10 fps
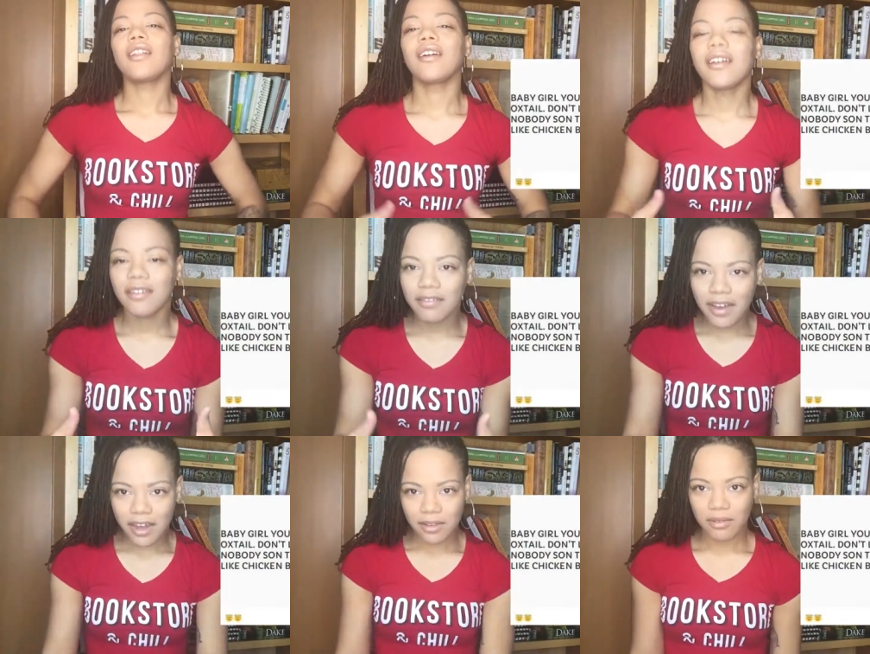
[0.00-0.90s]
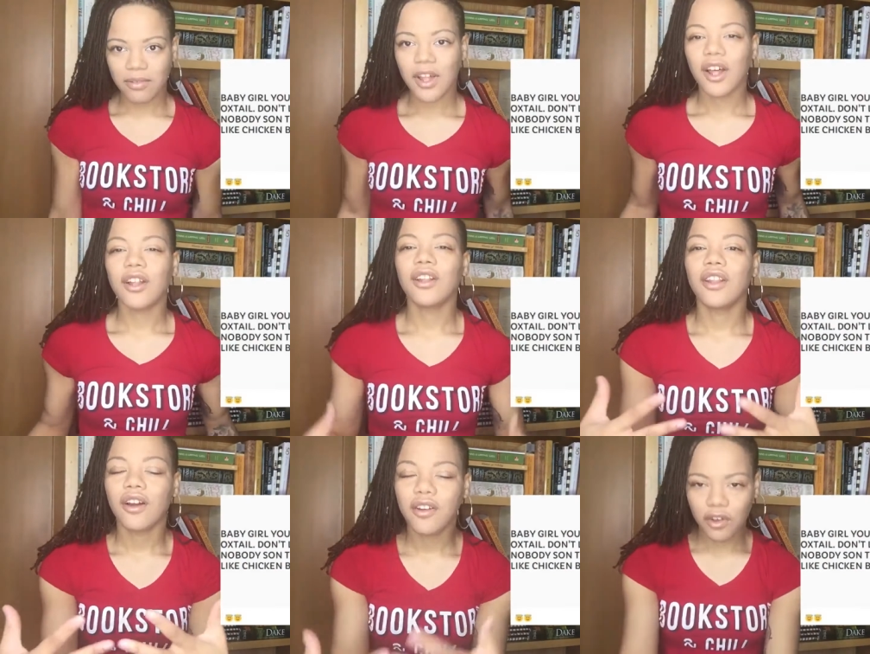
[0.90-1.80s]
Learn your value.
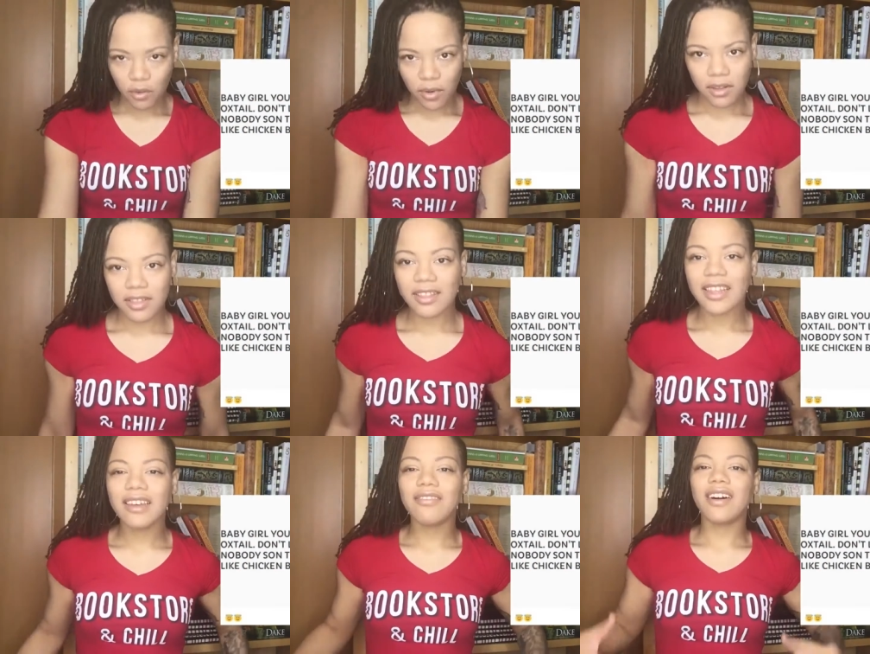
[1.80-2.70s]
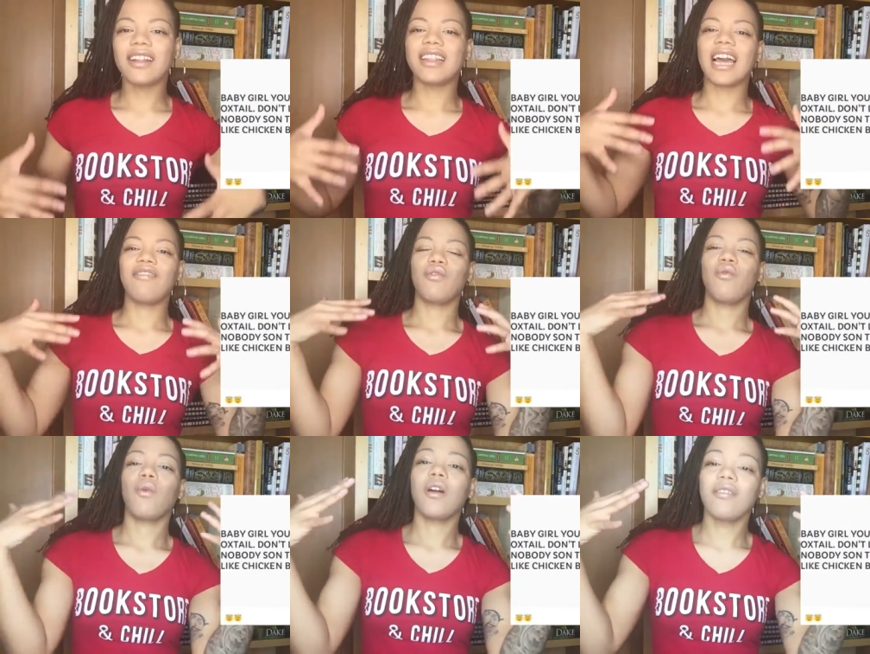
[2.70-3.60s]
Learn your worth. Live a life
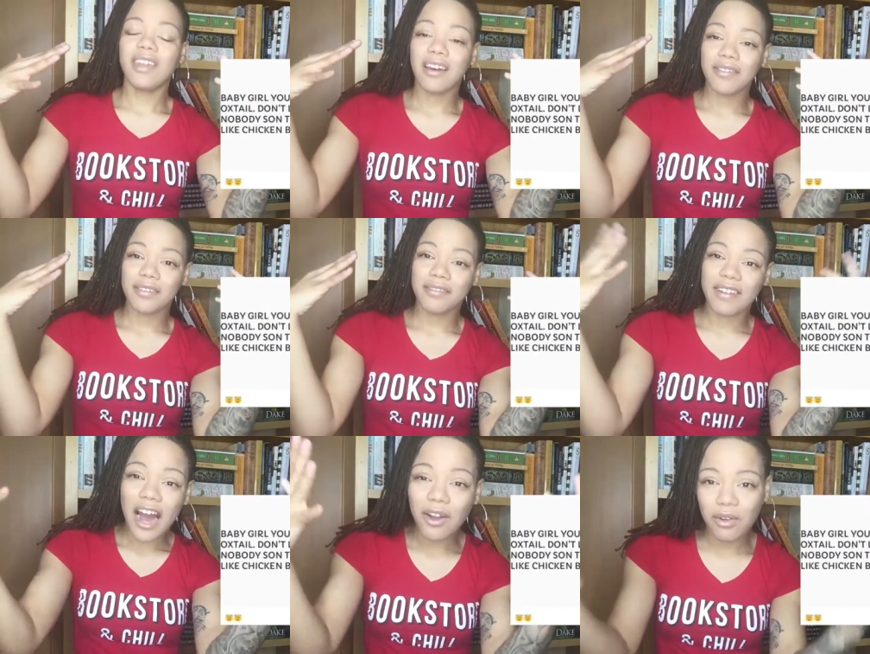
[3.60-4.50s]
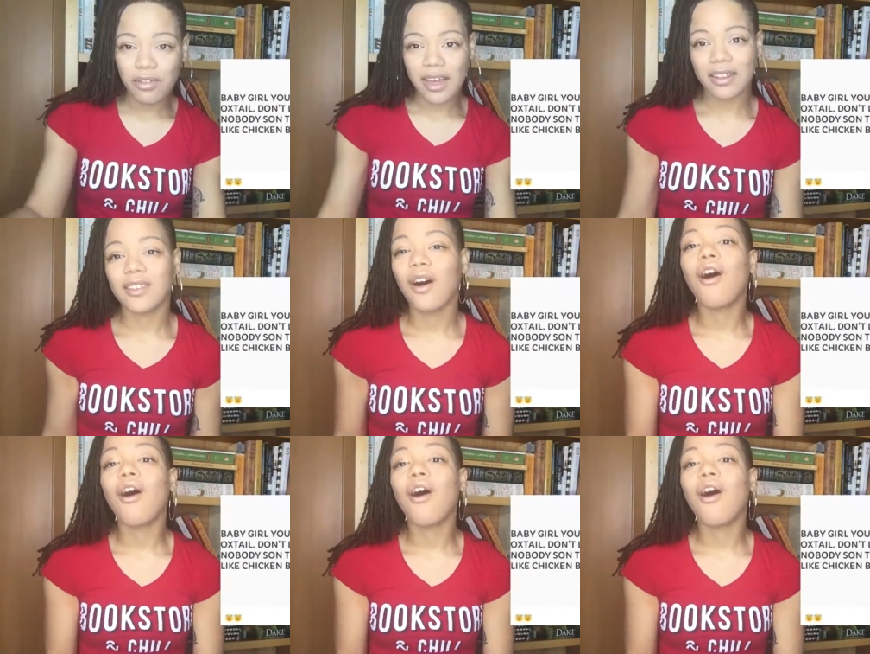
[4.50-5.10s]
worthy of the value that is